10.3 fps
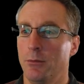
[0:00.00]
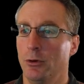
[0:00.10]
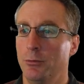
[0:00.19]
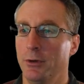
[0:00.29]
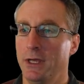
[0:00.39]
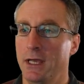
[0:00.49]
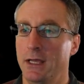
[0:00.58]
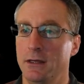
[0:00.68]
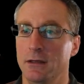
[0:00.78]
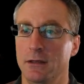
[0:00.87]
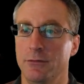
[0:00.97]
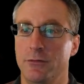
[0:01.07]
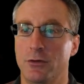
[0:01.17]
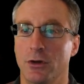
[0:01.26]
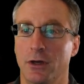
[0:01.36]
Pull buoy in,
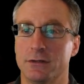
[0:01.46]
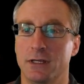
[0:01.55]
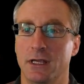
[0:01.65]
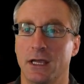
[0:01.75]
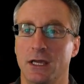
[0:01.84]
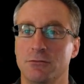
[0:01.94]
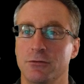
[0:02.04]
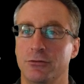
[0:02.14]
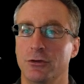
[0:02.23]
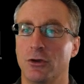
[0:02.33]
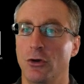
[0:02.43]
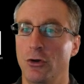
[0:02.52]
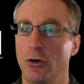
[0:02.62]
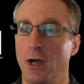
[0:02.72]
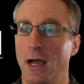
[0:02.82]
we've got engagement through the
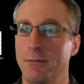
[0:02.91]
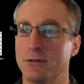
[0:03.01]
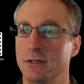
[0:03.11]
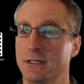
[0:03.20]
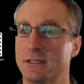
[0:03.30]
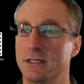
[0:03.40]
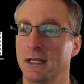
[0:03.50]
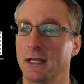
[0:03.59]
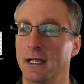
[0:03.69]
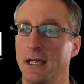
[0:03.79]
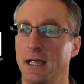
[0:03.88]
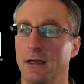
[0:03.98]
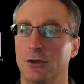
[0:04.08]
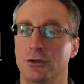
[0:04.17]
core, absolutely still here.